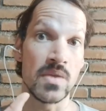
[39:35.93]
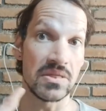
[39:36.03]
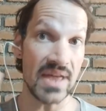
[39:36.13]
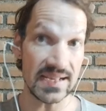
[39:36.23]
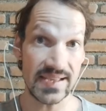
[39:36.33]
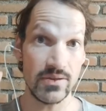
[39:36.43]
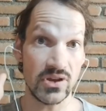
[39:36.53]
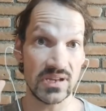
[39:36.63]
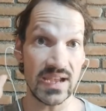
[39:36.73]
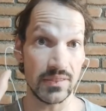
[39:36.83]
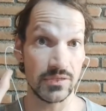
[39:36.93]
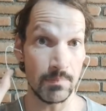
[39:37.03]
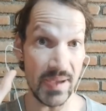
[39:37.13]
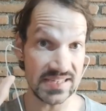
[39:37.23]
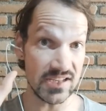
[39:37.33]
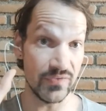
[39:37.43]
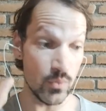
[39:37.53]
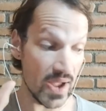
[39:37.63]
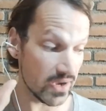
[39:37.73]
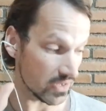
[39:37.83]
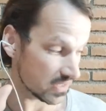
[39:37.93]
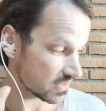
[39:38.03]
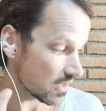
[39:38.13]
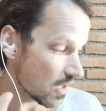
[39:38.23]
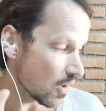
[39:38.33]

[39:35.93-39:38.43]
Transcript: That's how you're going to get the best self-awareness,